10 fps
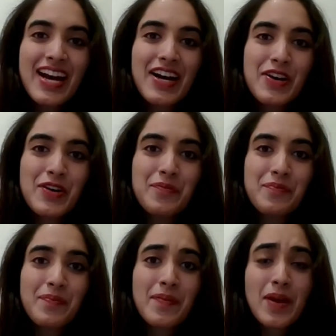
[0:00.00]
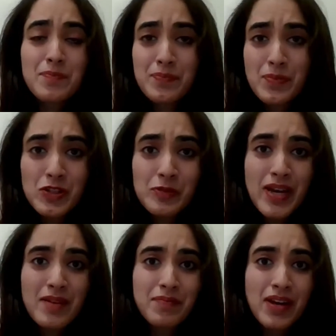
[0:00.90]
Um, Post
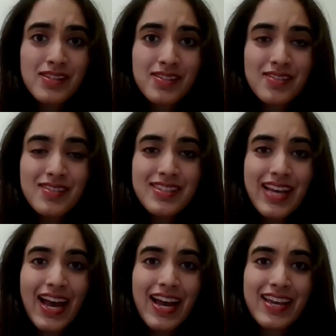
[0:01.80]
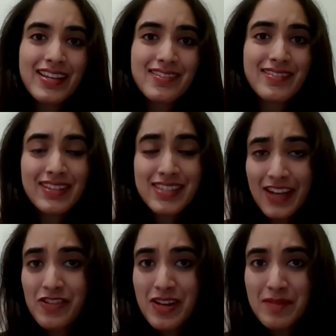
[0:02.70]
my master's, I decided
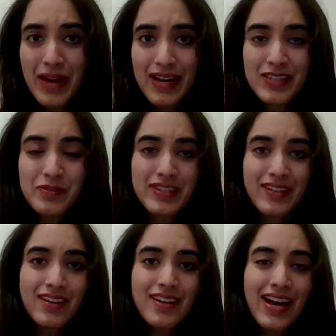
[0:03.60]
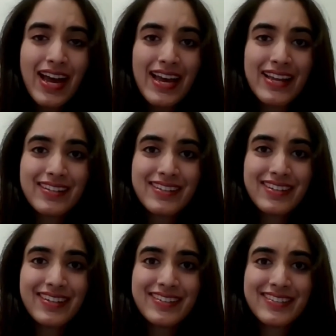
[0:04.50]
to come back to India, and
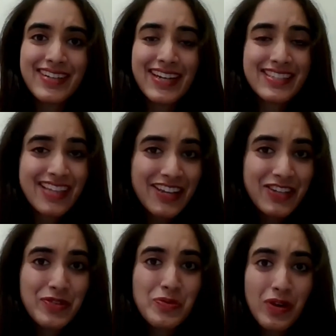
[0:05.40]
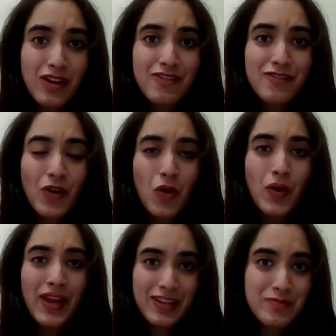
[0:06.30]
I decided to work for
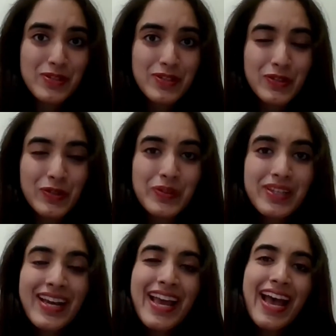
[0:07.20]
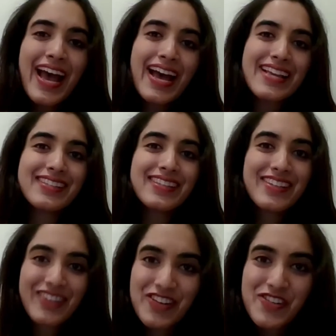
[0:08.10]
Henley Business School as the
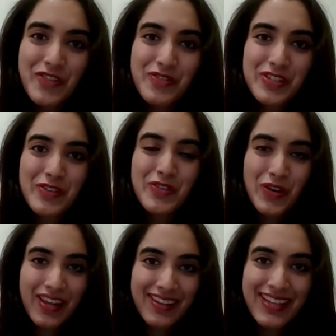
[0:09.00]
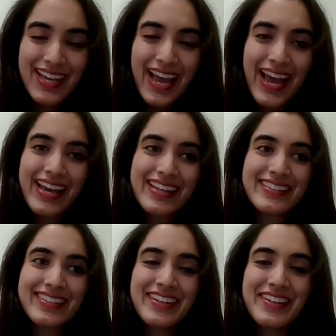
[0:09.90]
in-country officer for Henley.
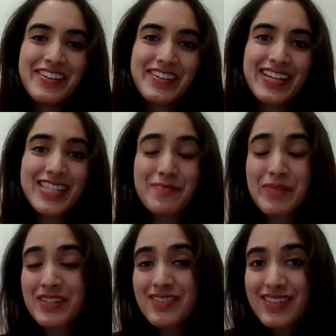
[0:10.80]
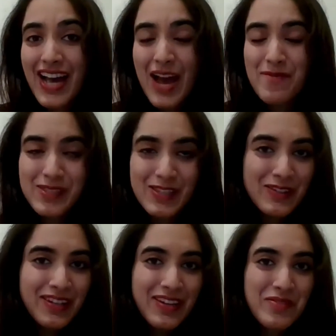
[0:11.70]
And it's been an
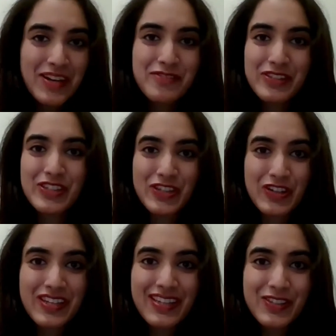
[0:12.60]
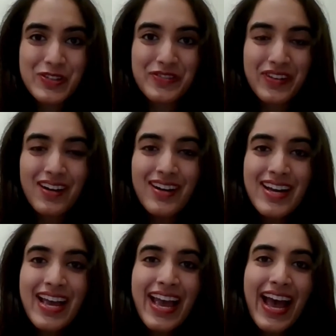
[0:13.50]
absolutely wonderful journey so far.
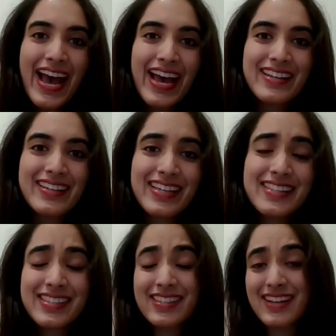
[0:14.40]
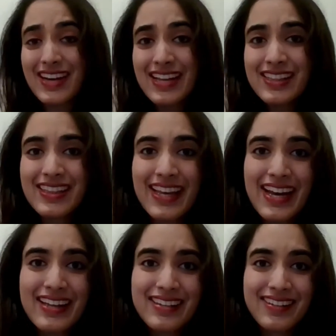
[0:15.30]
And it's great
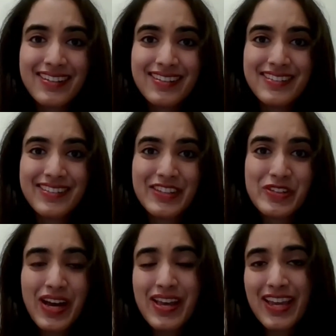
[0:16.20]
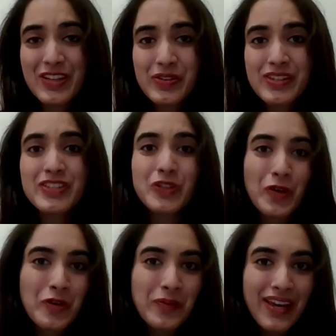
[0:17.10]
that I get to
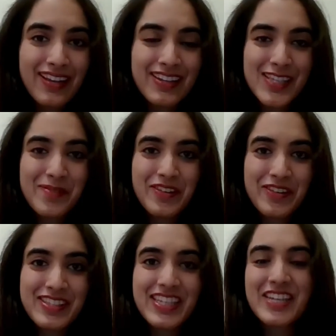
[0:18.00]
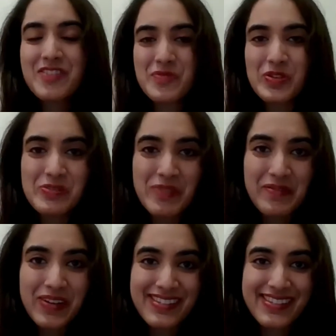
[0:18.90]
enjoy my Henley experience even post my
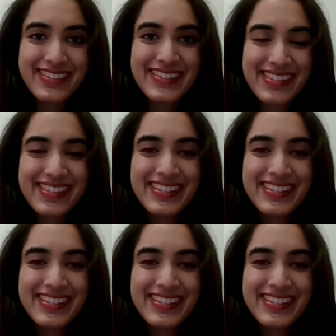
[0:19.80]
master's.